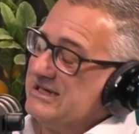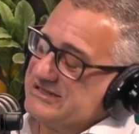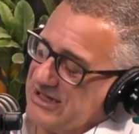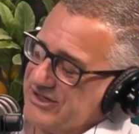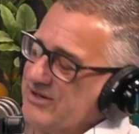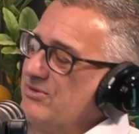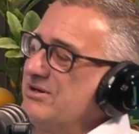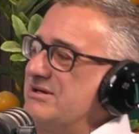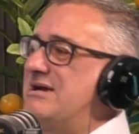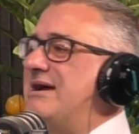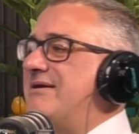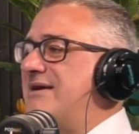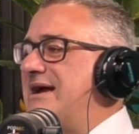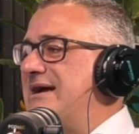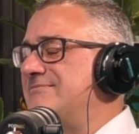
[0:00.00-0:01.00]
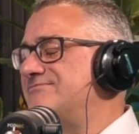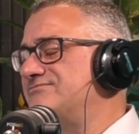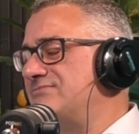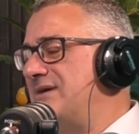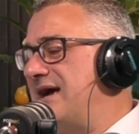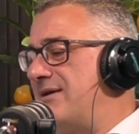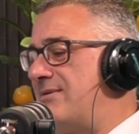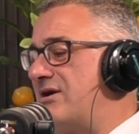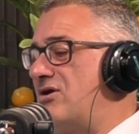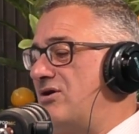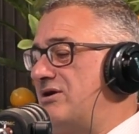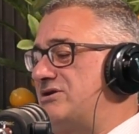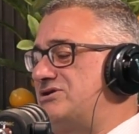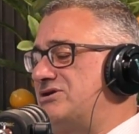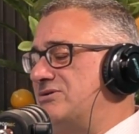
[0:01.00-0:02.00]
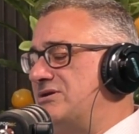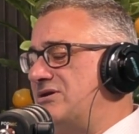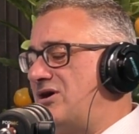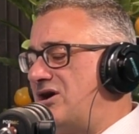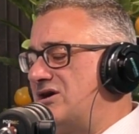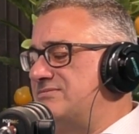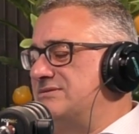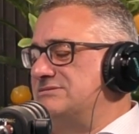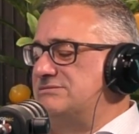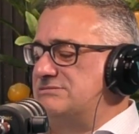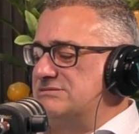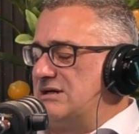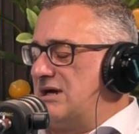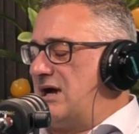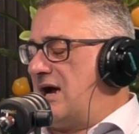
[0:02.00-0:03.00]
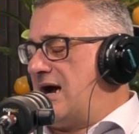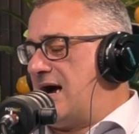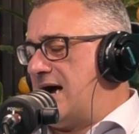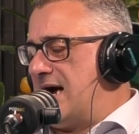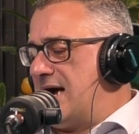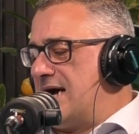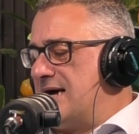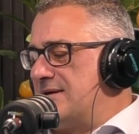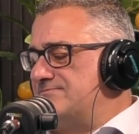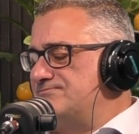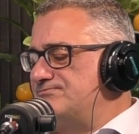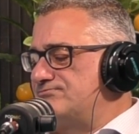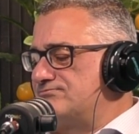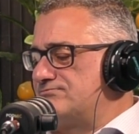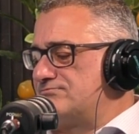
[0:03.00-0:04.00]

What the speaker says: So I didn't want to get that. Anyway, got into an argument, and